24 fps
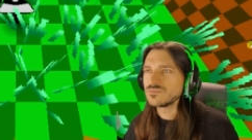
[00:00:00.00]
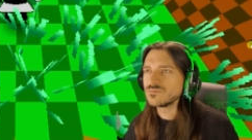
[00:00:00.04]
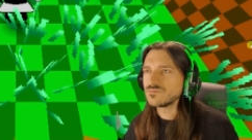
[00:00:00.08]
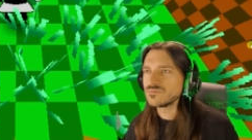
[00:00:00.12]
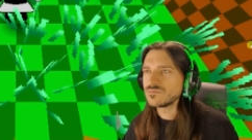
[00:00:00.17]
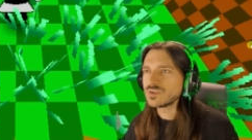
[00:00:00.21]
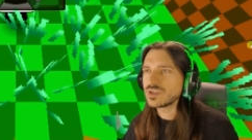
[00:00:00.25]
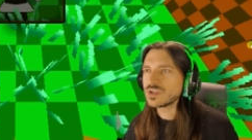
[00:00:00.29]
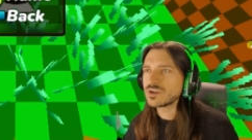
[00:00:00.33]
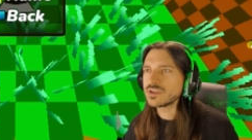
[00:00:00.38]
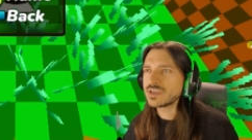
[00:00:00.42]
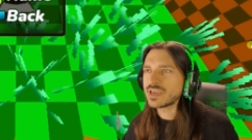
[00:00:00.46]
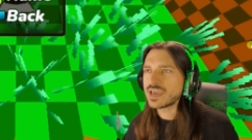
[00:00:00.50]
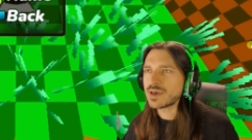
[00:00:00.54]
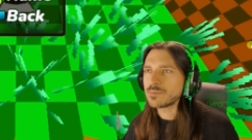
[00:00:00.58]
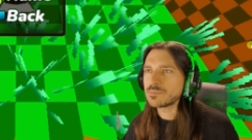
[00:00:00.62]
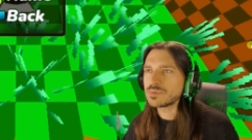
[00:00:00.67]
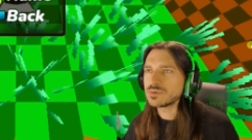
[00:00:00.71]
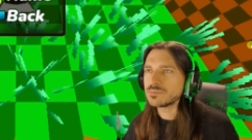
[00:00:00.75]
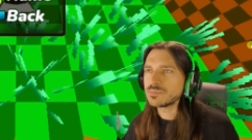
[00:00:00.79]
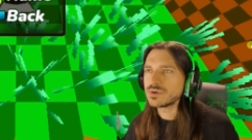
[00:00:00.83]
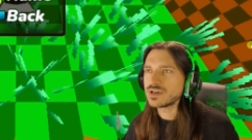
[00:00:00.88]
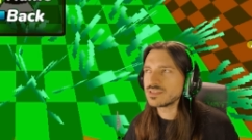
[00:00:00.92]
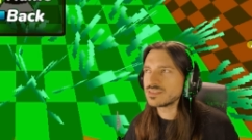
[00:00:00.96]
Very
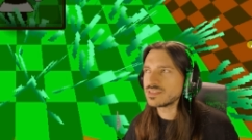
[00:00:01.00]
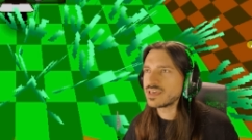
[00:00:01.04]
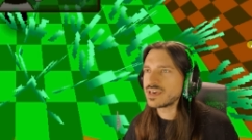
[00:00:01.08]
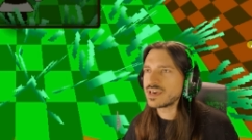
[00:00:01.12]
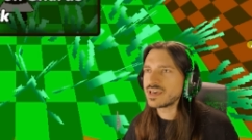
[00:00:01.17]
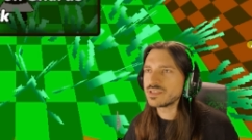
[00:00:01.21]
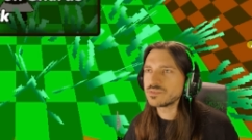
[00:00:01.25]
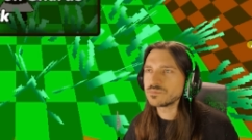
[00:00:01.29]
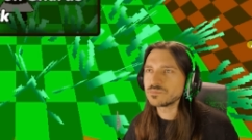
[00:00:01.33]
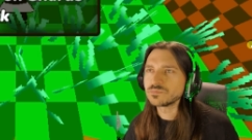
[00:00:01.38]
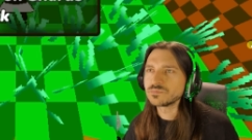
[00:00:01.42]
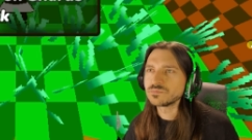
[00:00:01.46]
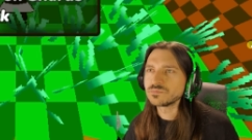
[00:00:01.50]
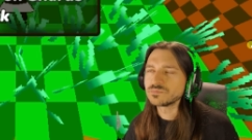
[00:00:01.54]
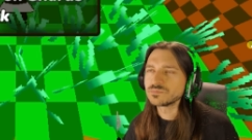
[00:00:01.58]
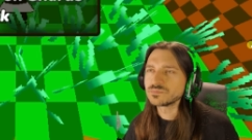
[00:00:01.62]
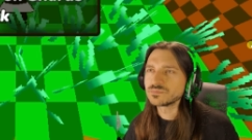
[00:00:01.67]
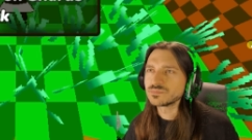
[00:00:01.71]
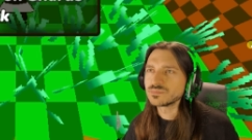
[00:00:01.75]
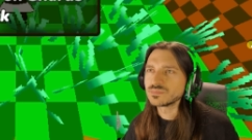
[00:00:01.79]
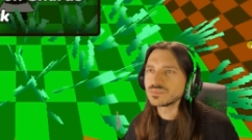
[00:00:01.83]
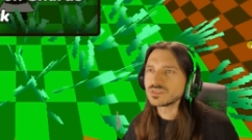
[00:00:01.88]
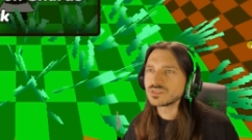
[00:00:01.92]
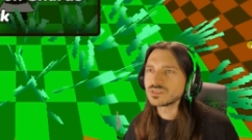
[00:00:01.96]
happy about that.
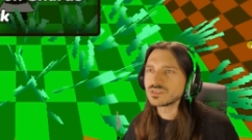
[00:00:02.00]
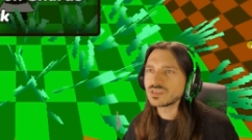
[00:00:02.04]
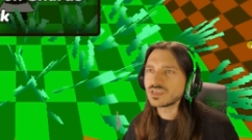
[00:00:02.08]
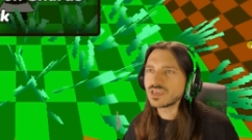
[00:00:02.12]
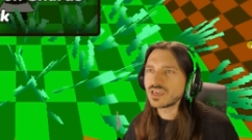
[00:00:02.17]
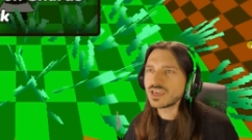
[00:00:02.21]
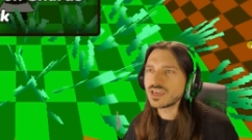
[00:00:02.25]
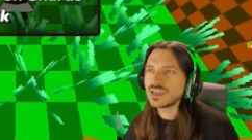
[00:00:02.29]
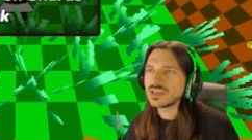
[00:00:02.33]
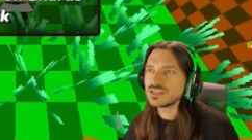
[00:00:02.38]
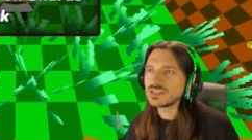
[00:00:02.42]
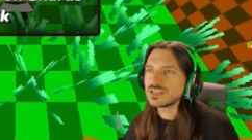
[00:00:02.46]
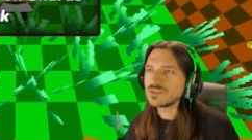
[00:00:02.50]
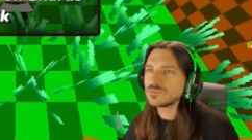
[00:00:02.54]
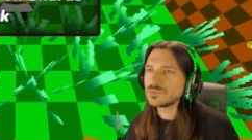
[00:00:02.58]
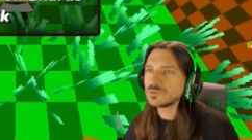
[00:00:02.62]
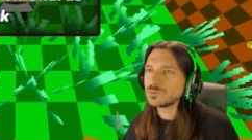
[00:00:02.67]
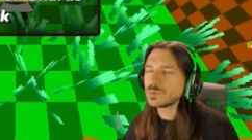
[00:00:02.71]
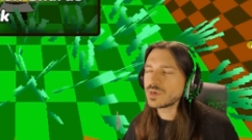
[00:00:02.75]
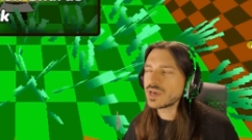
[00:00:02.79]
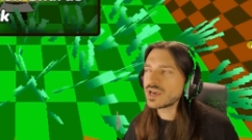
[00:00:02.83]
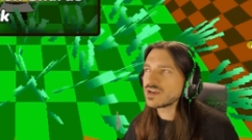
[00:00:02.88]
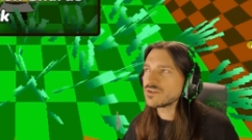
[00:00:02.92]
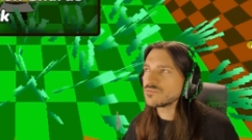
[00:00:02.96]
And if
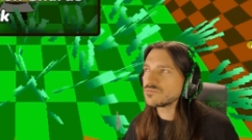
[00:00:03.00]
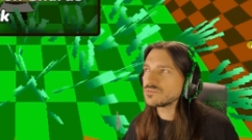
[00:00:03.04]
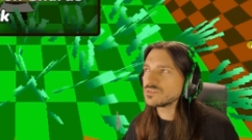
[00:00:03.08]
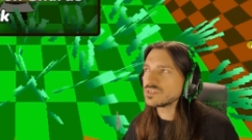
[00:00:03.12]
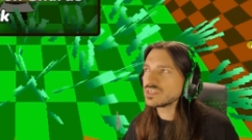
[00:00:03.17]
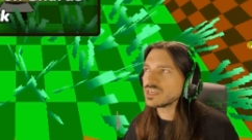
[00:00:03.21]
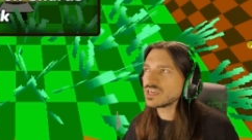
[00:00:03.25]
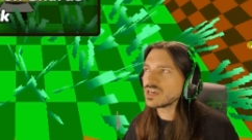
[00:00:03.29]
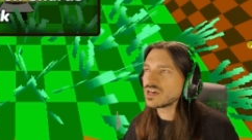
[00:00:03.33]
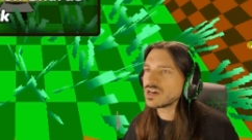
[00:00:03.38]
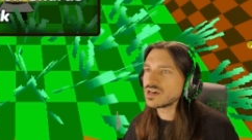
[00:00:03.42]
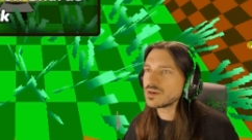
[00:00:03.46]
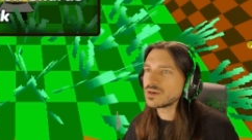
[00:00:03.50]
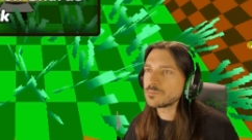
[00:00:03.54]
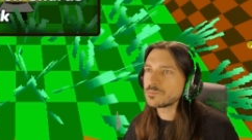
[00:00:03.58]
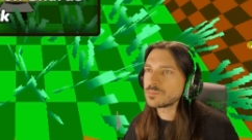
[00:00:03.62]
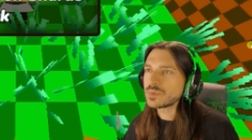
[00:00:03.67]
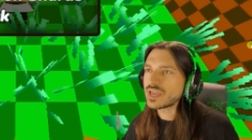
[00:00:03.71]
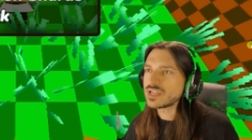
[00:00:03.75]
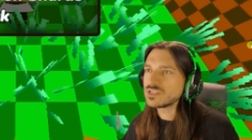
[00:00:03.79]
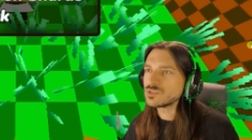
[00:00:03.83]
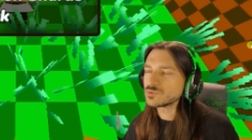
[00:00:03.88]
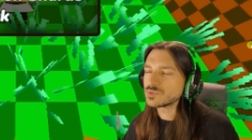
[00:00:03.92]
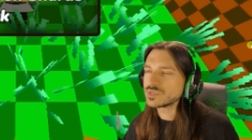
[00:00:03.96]
you have the uh,
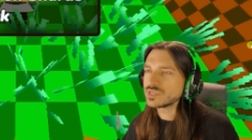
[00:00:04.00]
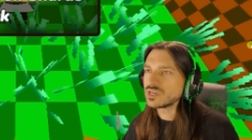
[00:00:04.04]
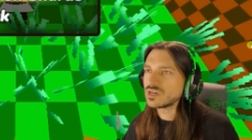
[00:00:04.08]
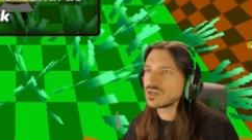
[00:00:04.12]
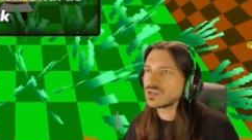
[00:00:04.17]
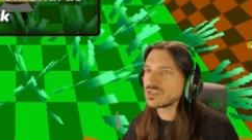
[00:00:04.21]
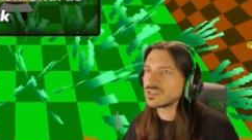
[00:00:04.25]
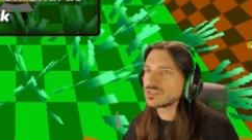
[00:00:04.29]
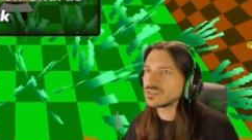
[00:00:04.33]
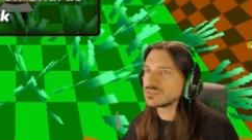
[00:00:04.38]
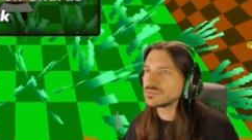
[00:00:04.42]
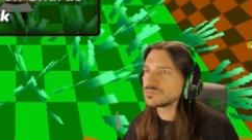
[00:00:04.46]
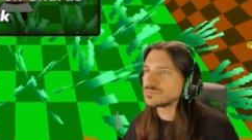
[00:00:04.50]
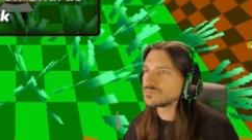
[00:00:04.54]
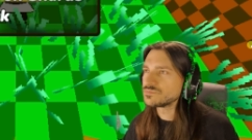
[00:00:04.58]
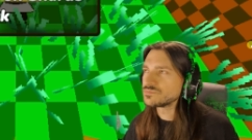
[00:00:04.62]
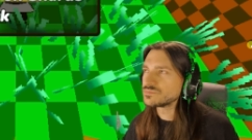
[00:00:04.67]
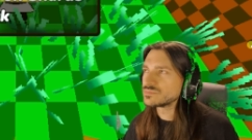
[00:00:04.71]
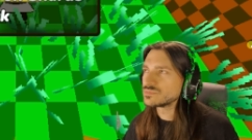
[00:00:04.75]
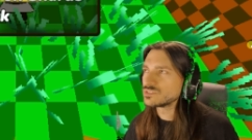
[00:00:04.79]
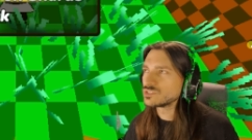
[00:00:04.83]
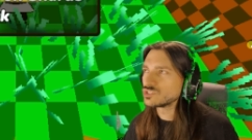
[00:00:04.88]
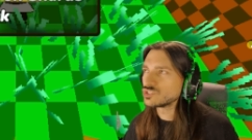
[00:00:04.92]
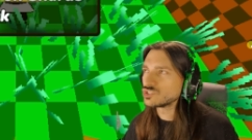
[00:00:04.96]
Patreon
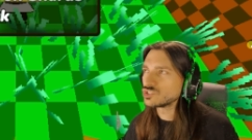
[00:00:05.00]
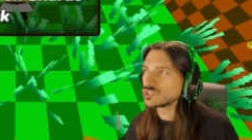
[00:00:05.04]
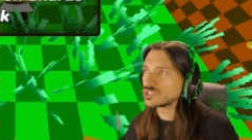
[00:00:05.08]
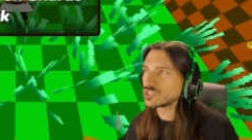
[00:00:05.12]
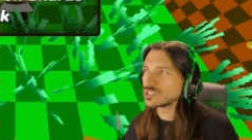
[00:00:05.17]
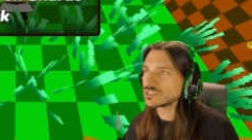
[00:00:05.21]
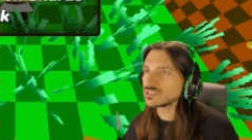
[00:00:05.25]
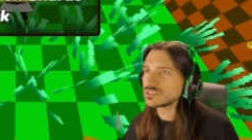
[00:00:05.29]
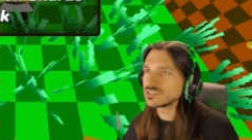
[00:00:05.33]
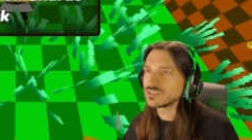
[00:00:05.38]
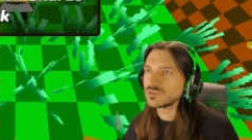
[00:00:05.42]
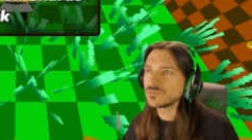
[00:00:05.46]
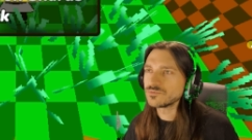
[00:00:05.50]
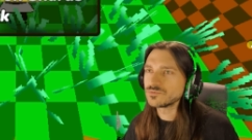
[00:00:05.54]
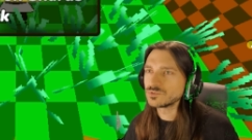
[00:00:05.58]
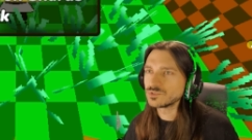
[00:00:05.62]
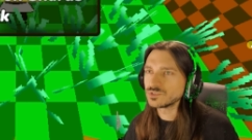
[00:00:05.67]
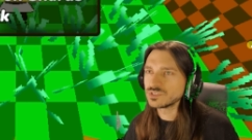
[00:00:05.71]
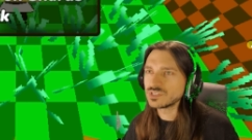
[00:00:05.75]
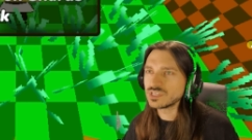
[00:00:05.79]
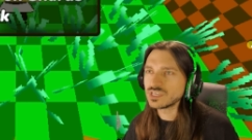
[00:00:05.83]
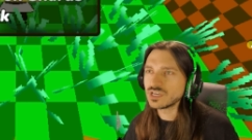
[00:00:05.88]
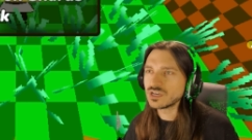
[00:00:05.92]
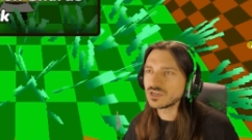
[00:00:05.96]
shirt
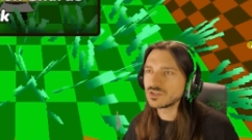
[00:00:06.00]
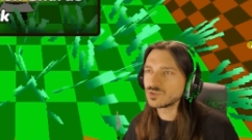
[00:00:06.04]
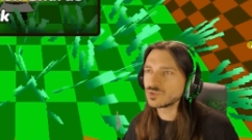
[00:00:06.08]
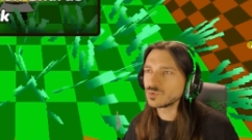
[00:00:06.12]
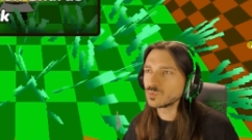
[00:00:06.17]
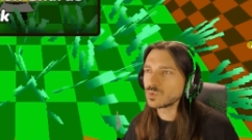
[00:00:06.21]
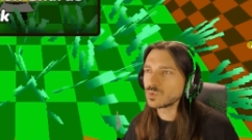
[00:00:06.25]
for the under